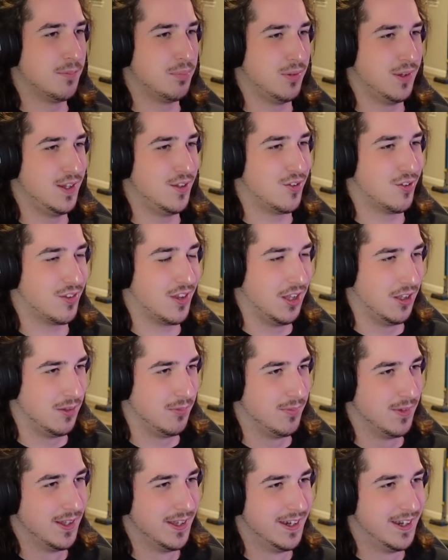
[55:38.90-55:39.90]
please just kill him.
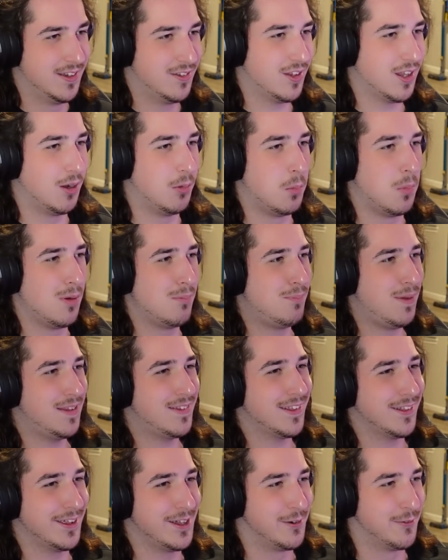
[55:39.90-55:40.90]
It's like a,
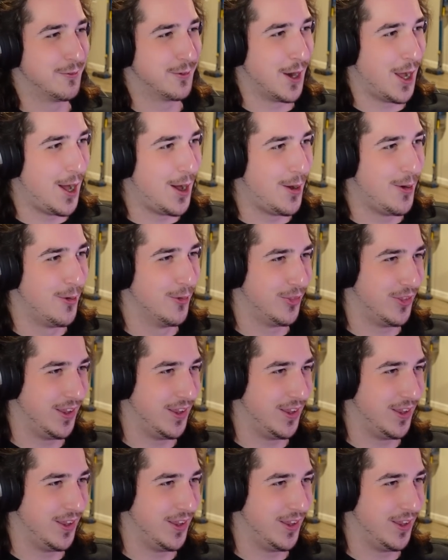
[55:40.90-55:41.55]
basically a raw ult